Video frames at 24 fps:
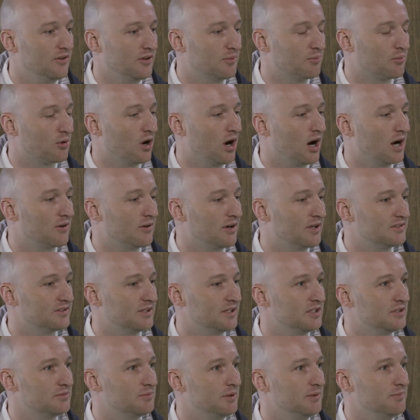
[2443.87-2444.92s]
progress
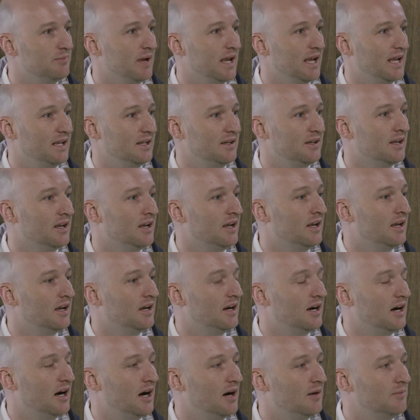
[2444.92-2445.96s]
that has been made
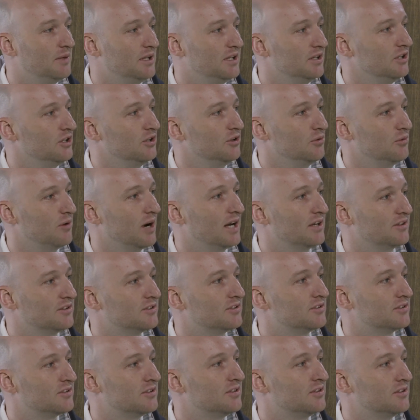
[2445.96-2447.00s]
in the
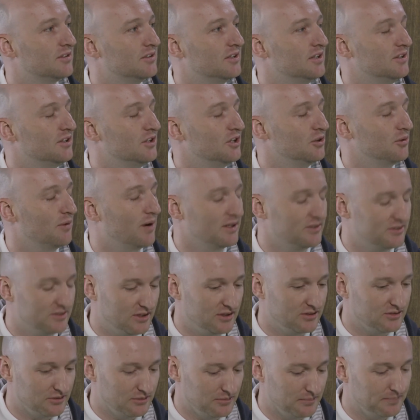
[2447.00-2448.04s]
U.S.
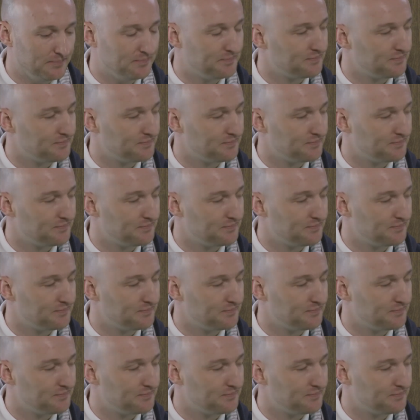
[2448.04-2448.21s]
system.